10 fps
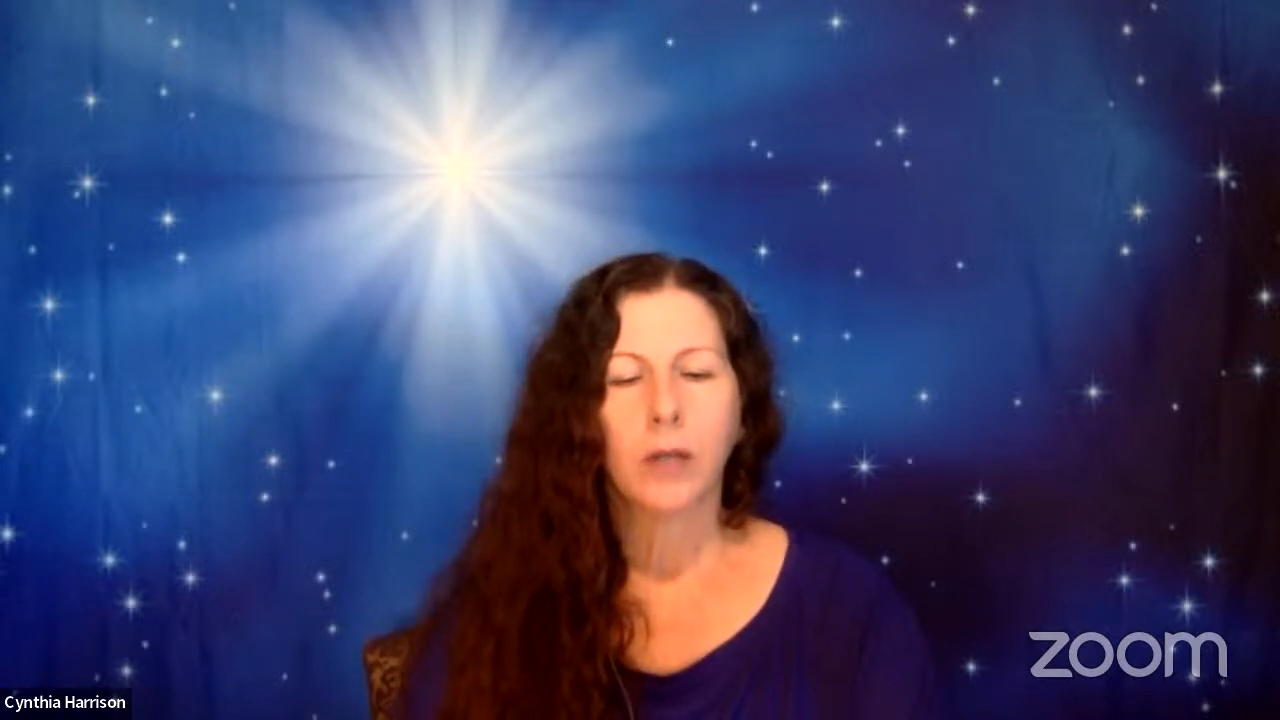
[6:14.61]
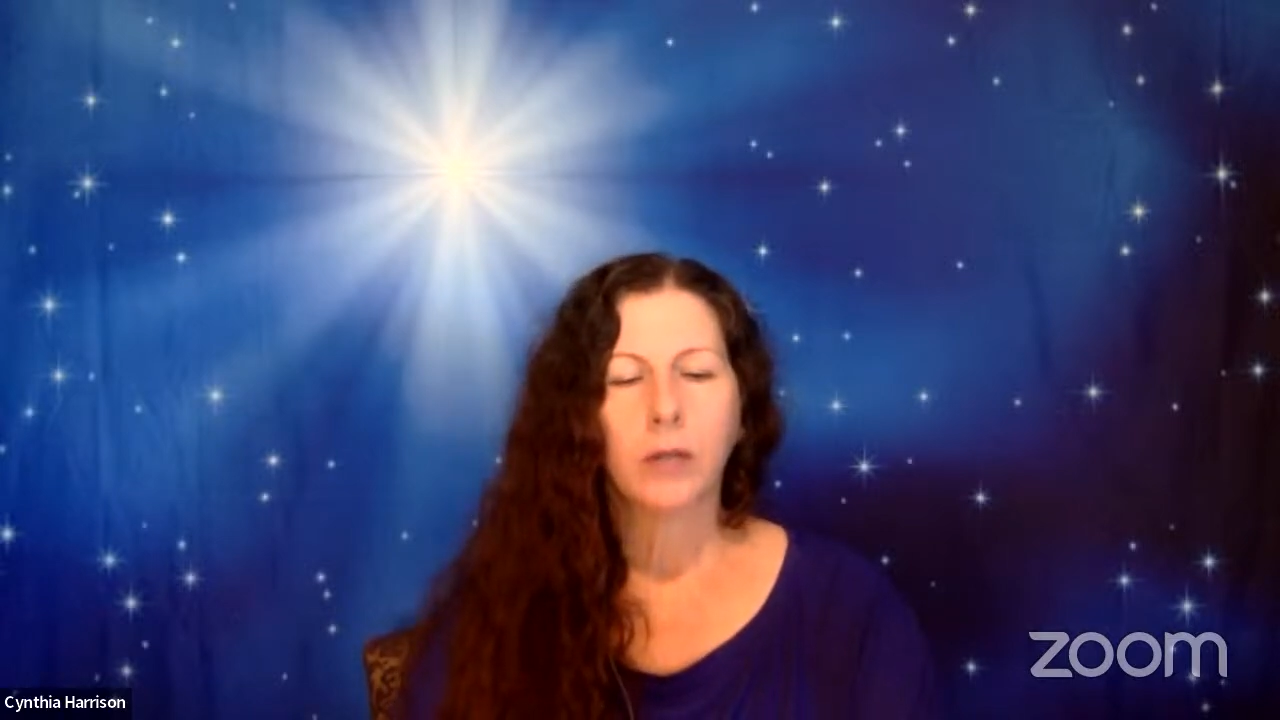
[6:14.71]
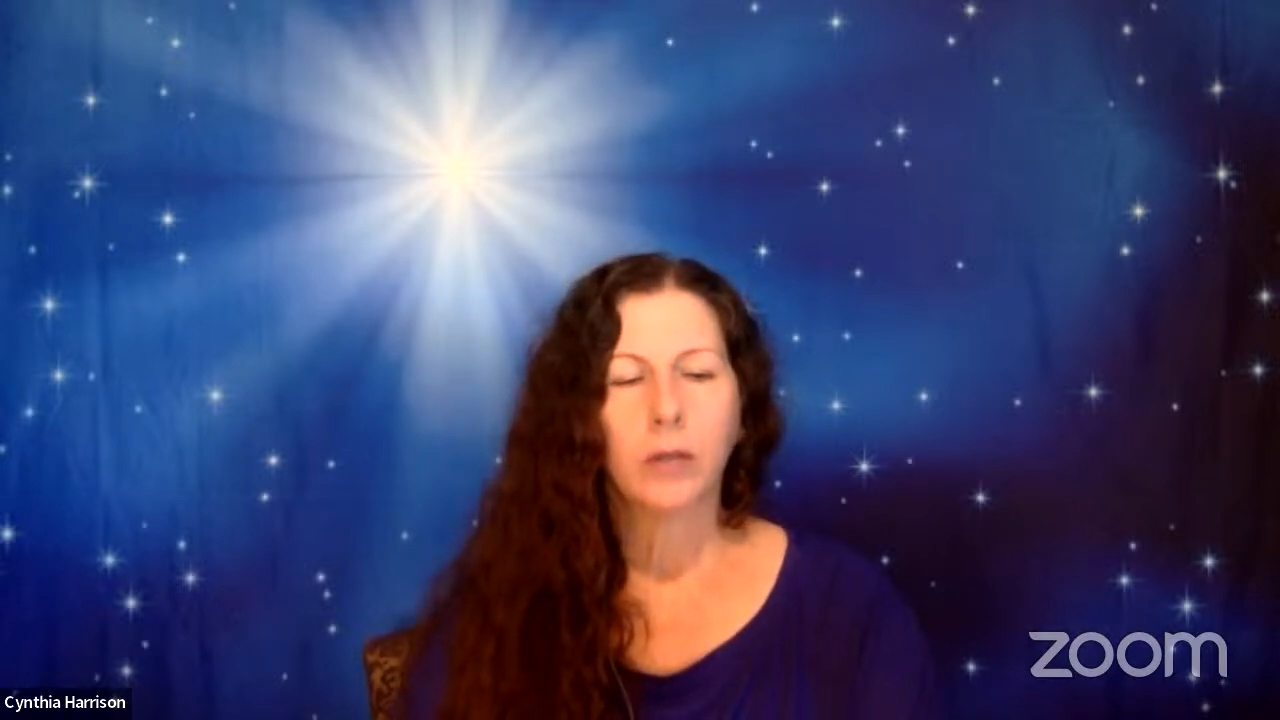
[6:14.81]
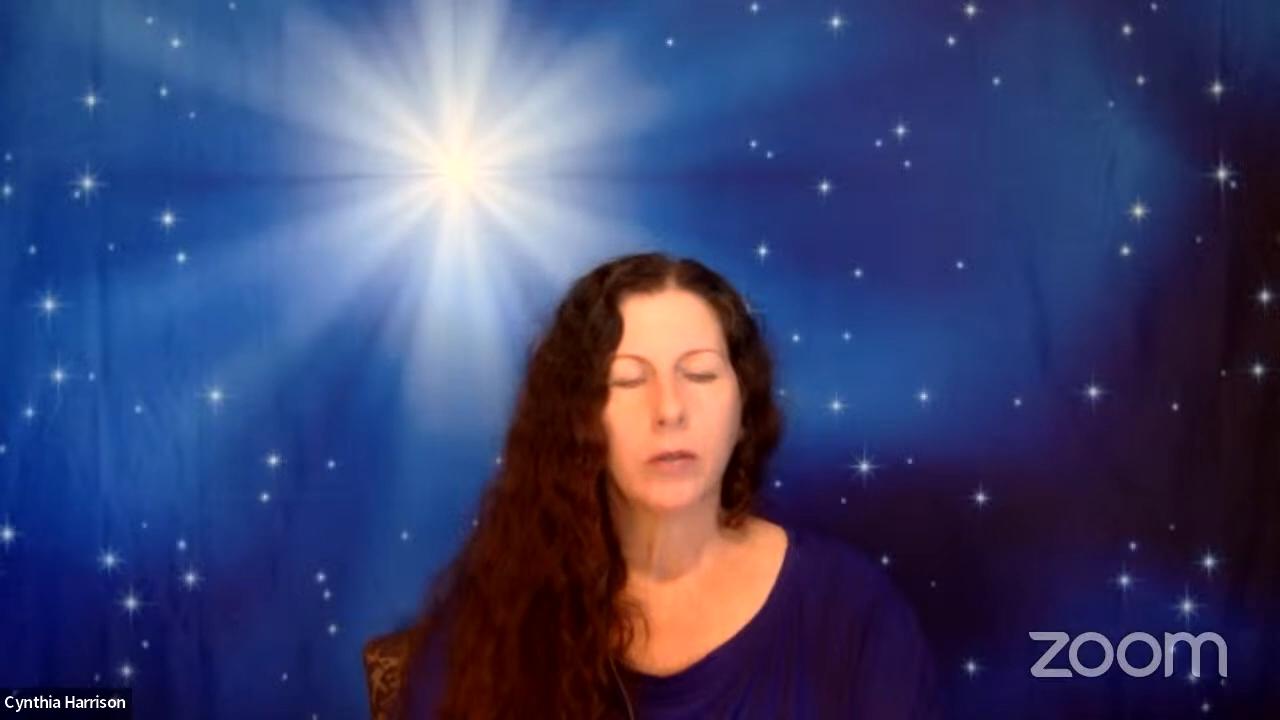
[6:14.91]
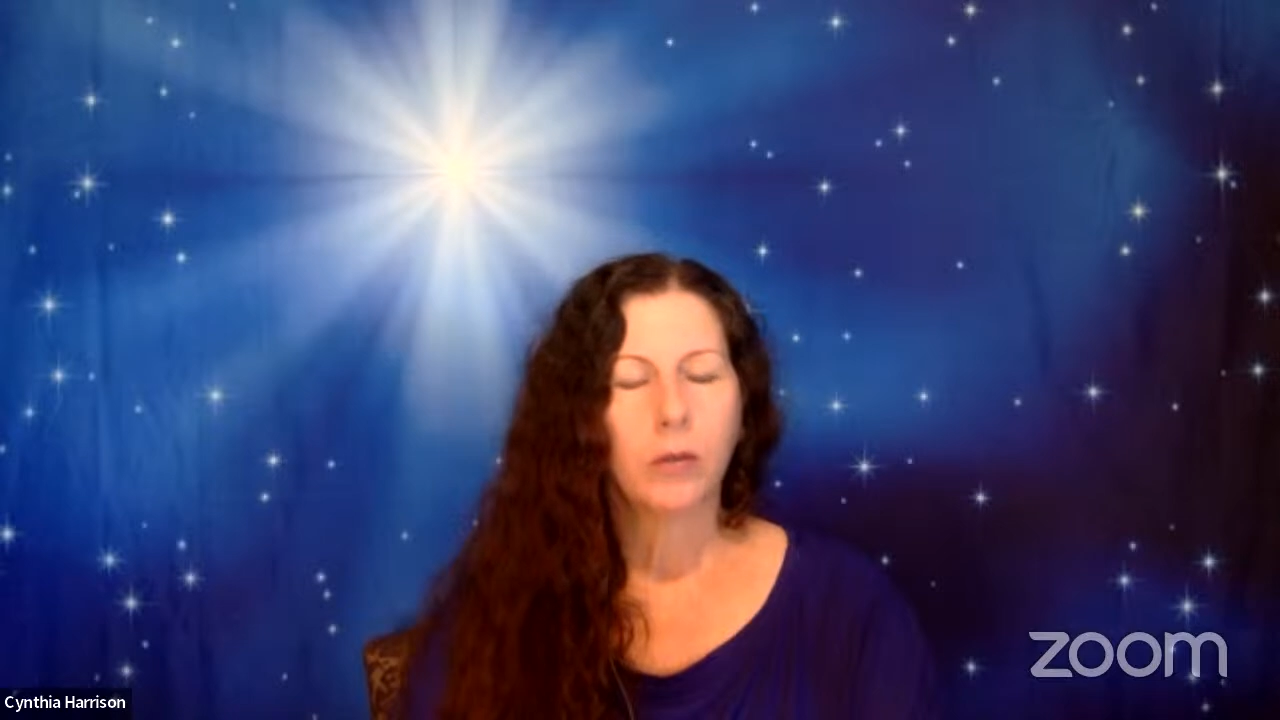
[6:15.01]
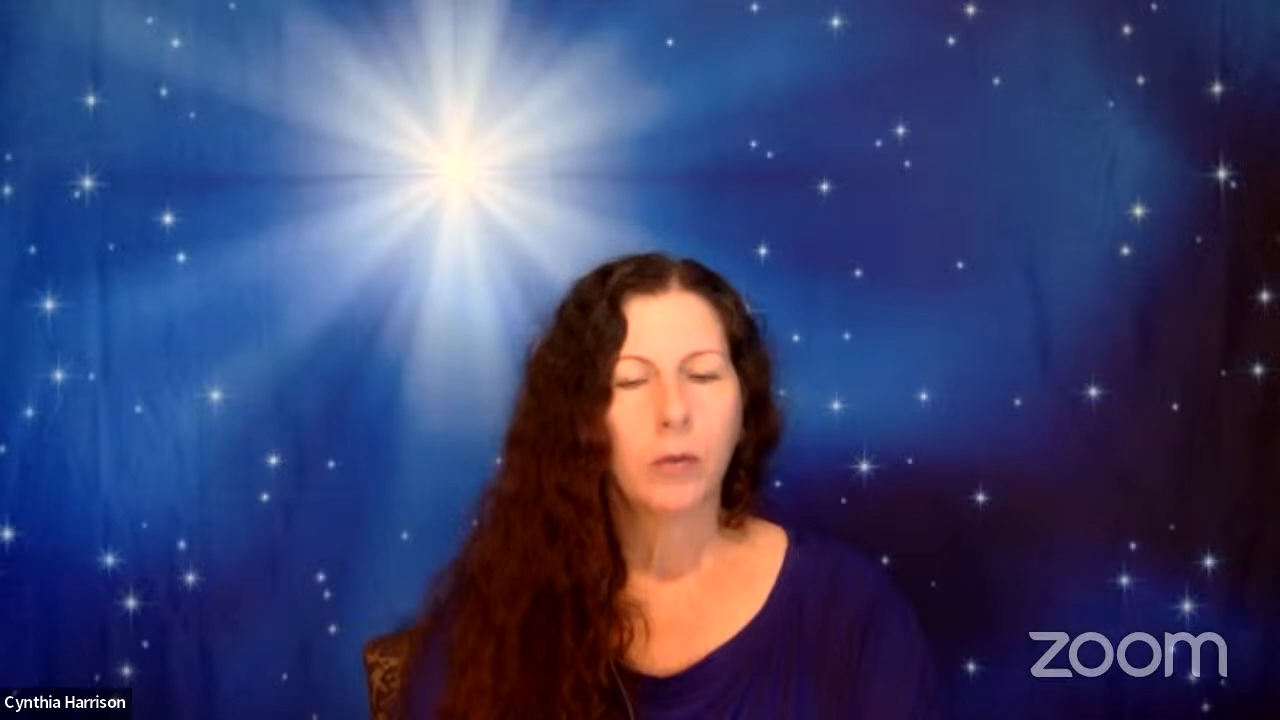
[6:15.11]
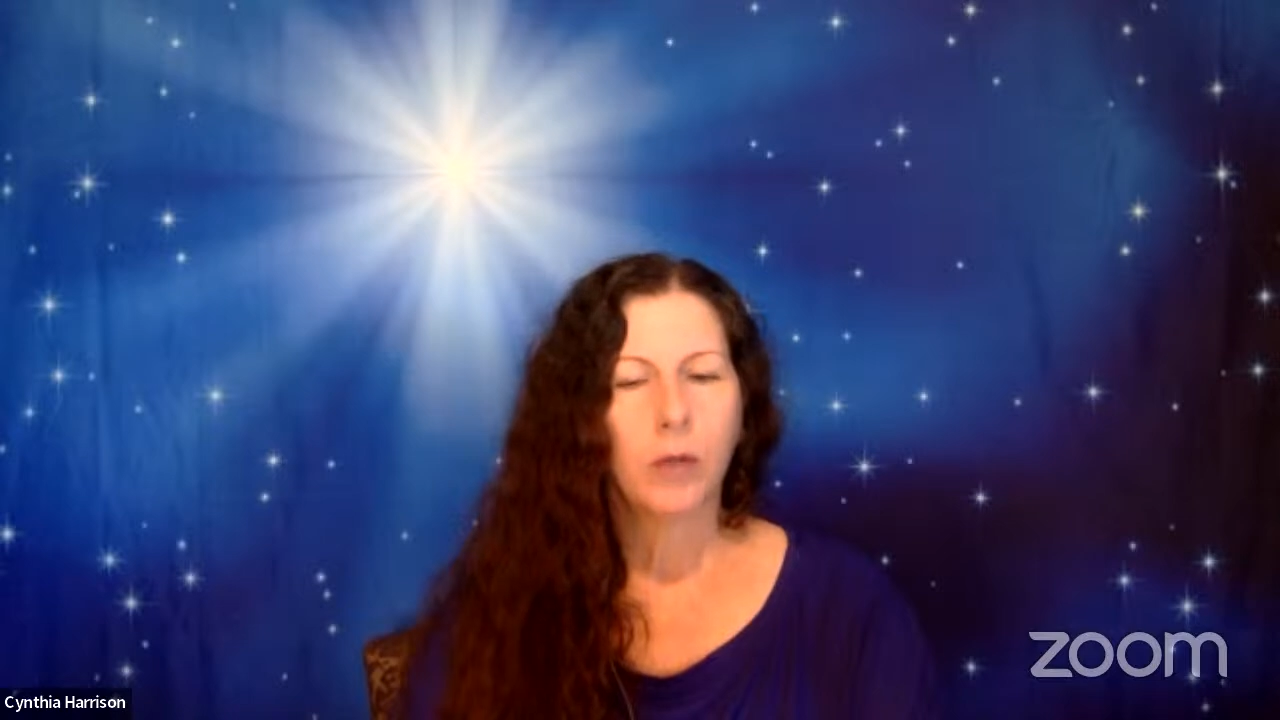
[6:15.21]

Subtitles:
I don't know